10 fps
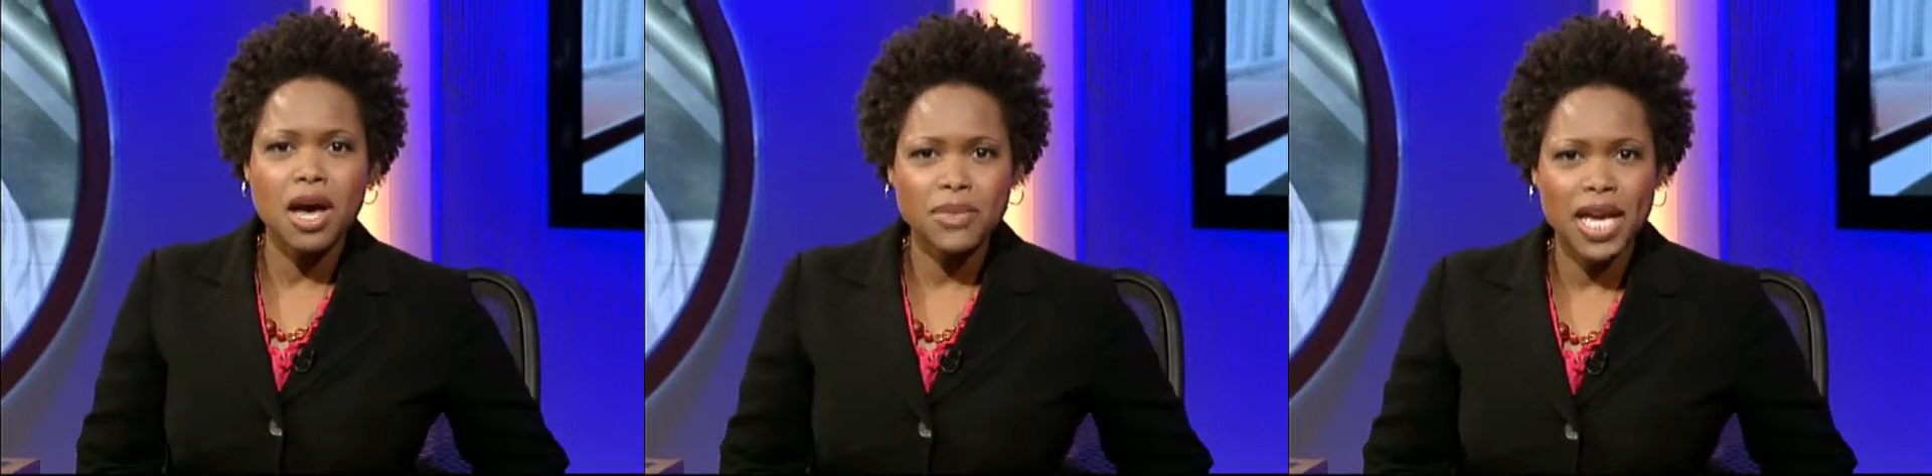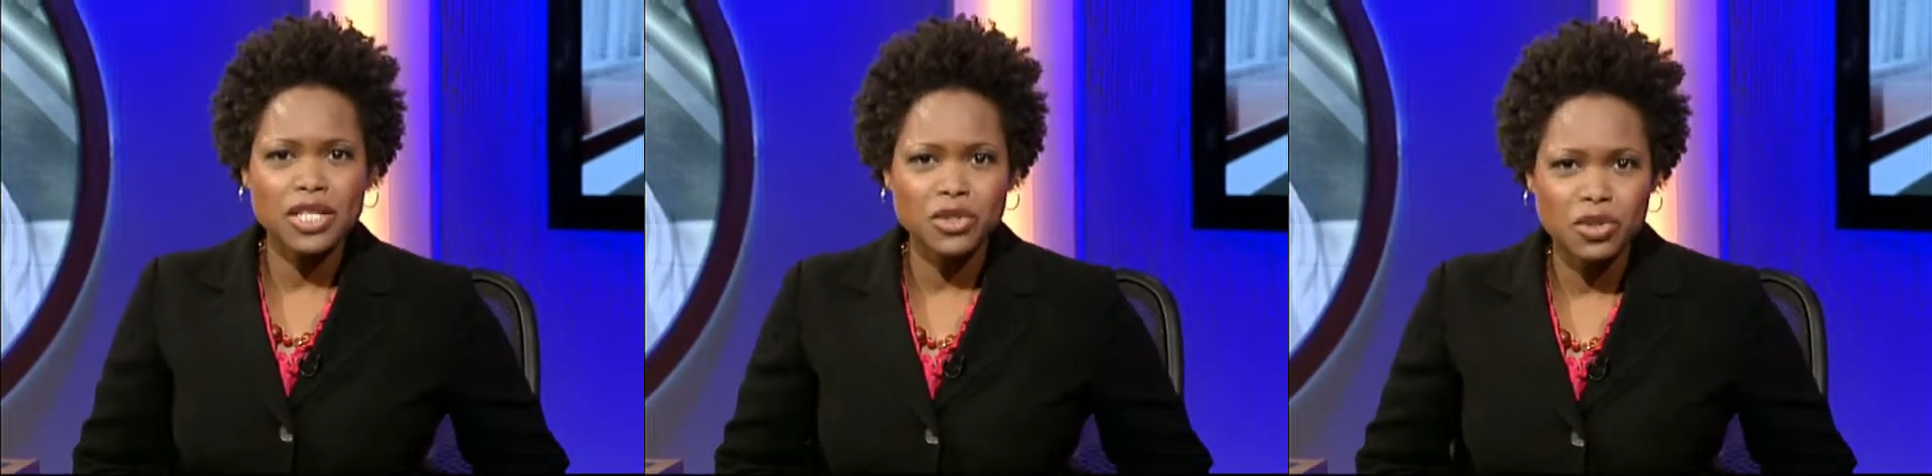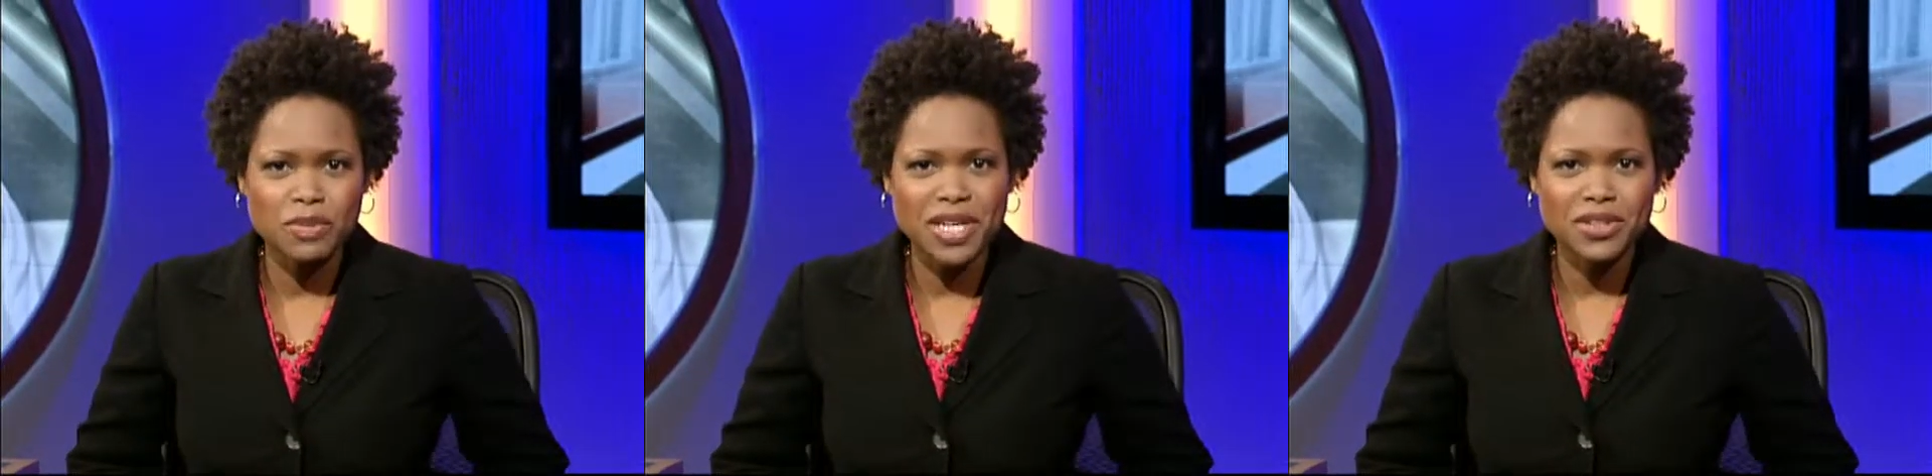Comcast
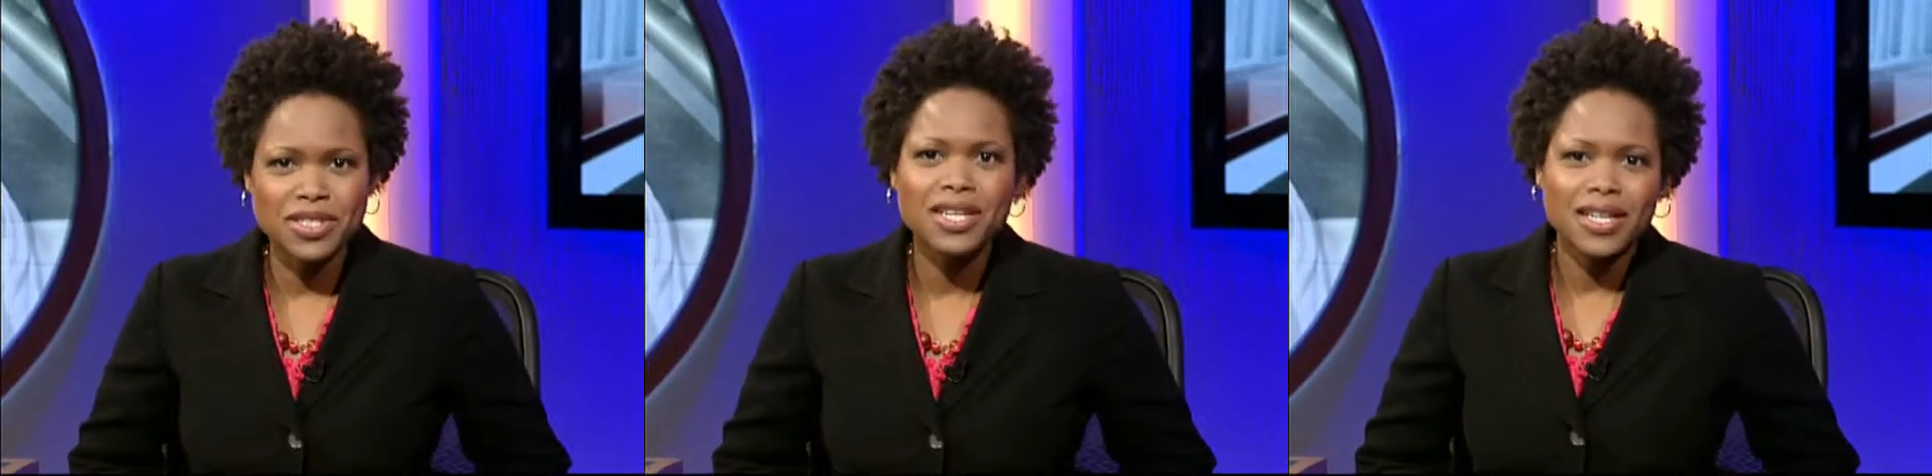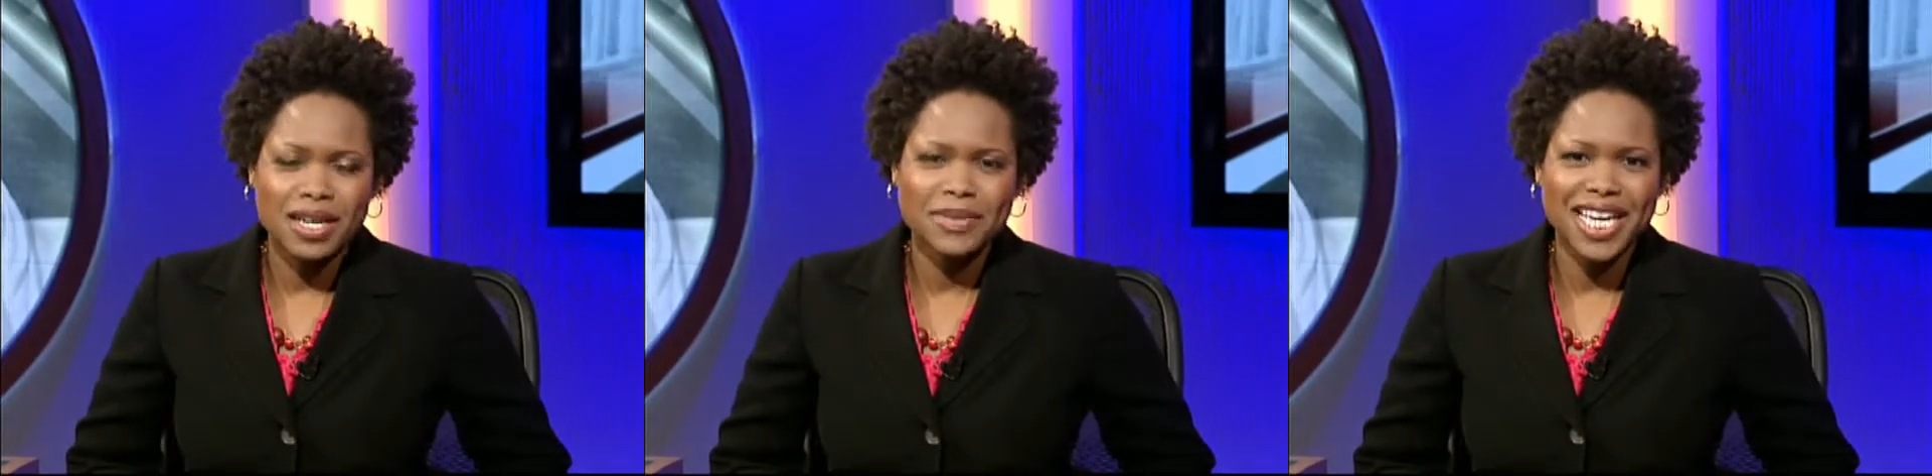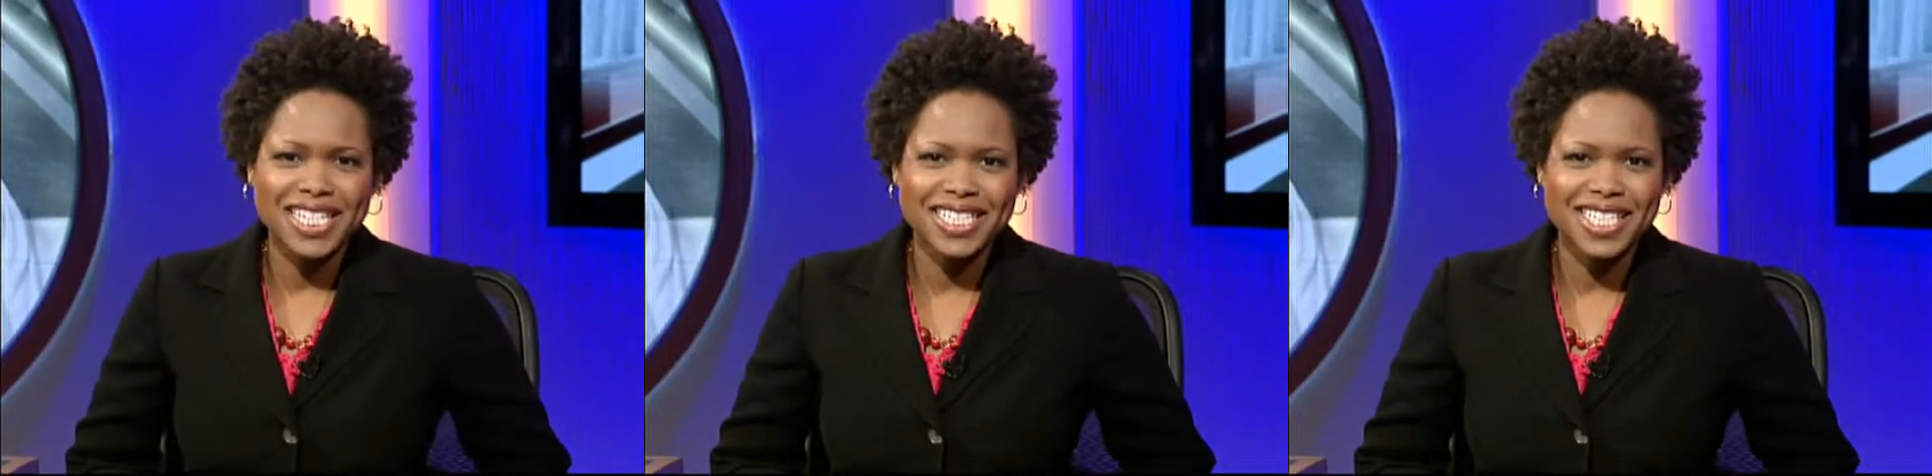Newsmakers. I'm
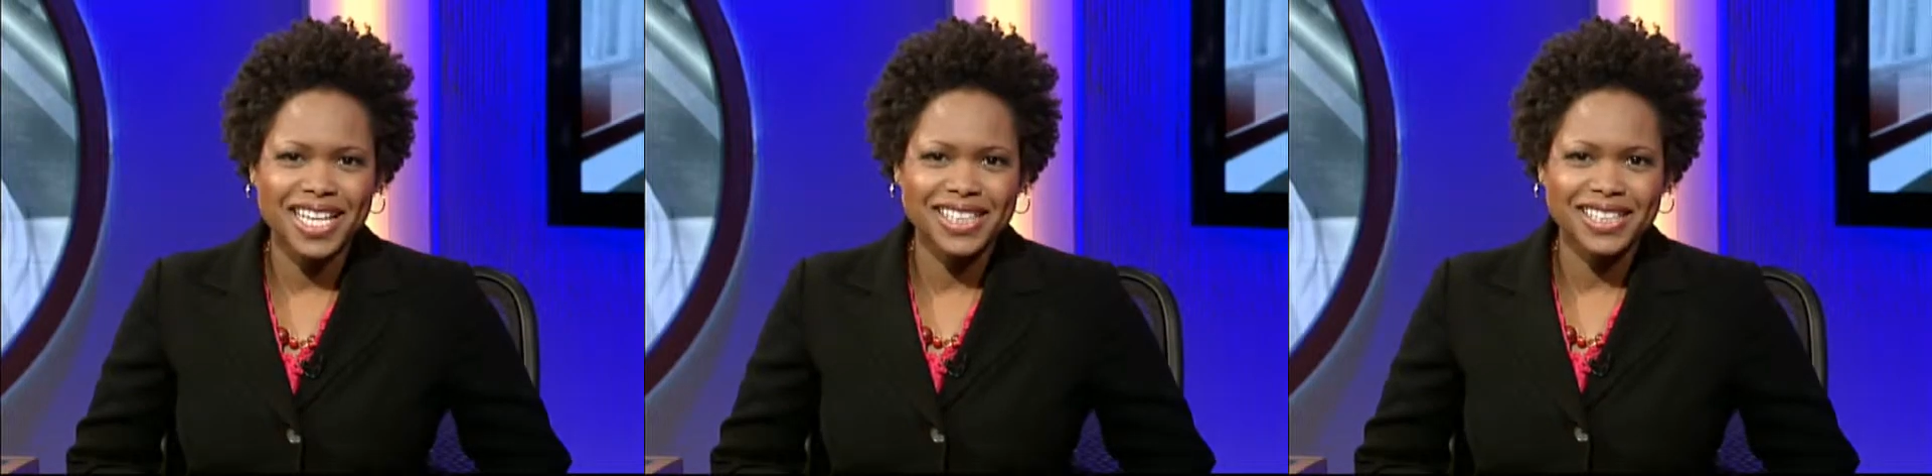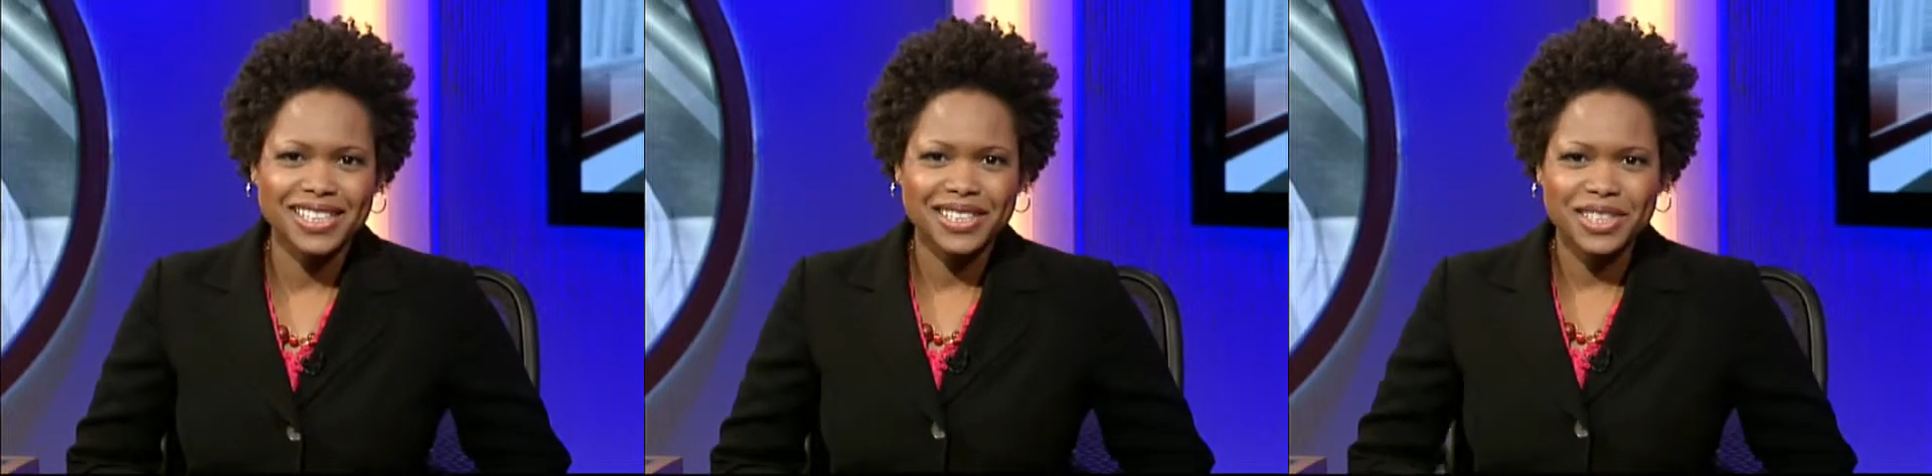Candace Kelly.